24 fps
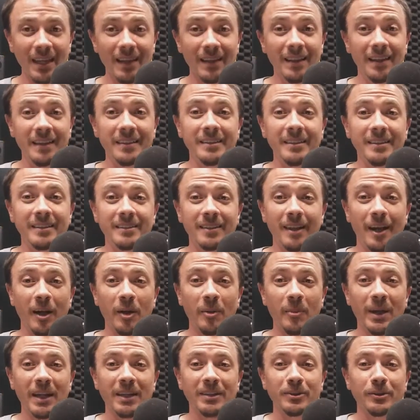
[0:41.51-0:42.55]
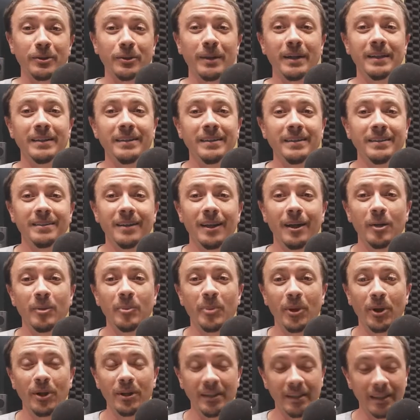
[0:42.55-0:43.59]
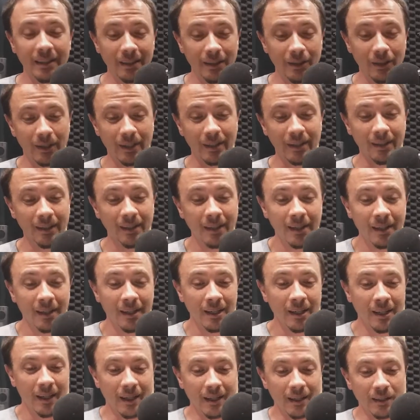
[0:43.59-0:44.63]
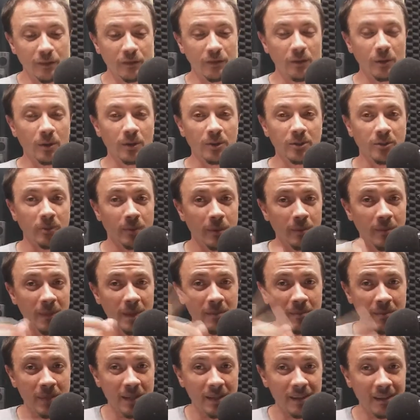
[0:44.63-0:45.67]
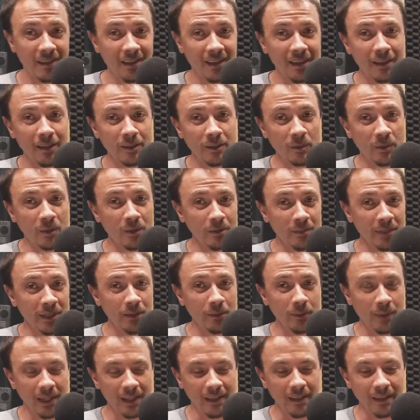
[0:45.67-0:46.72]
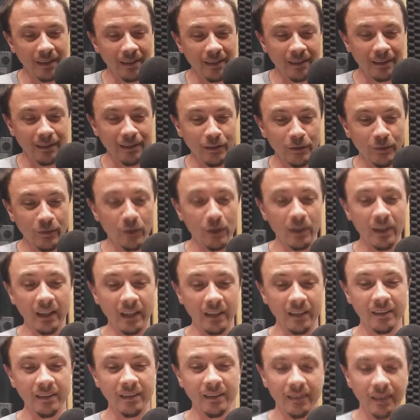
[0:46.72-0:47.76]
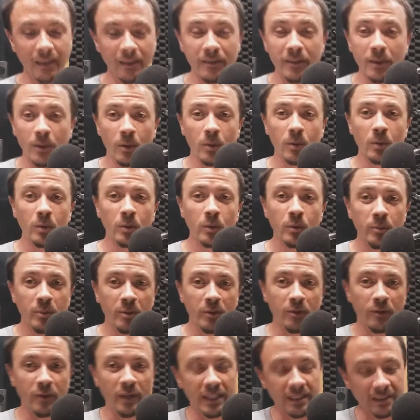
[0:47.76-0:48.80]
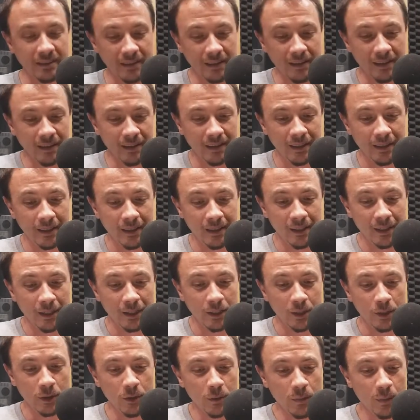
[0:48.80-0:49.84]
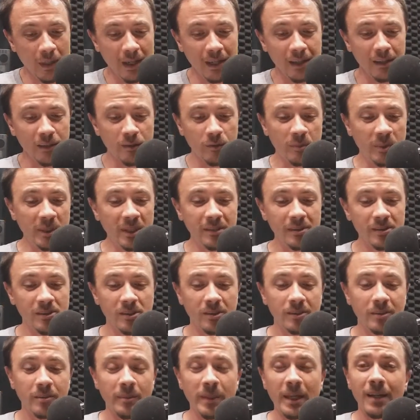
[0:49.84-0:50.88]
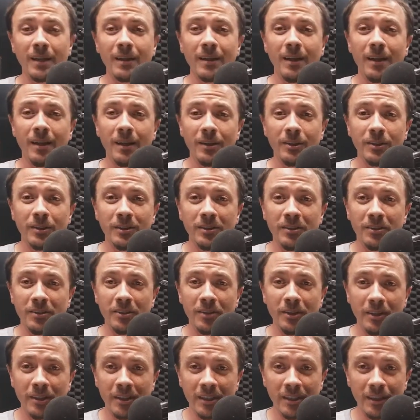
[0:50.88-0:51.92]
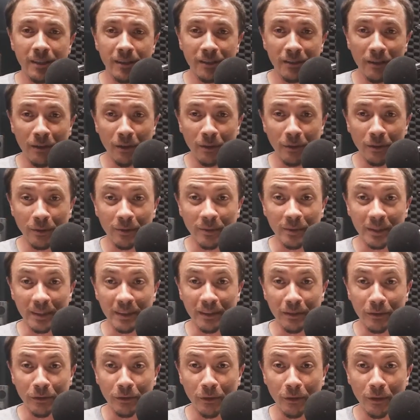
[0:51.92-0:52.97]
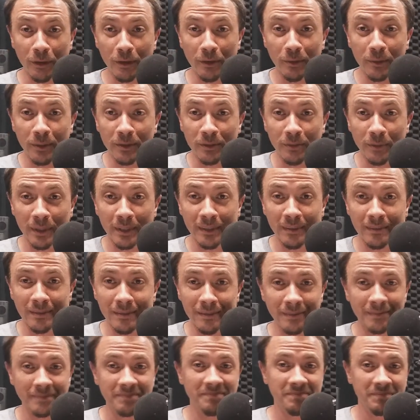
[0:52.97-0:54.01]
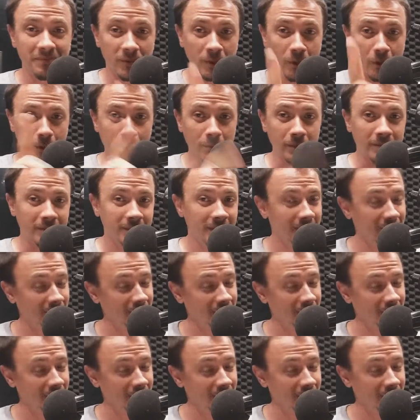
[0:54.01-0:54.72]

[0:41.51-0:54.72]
let the entire masquerade, the entire party in on it. And, of course, remember that it will be read in the voice of an old professor who might have been just about 130 years old when this story was written. So,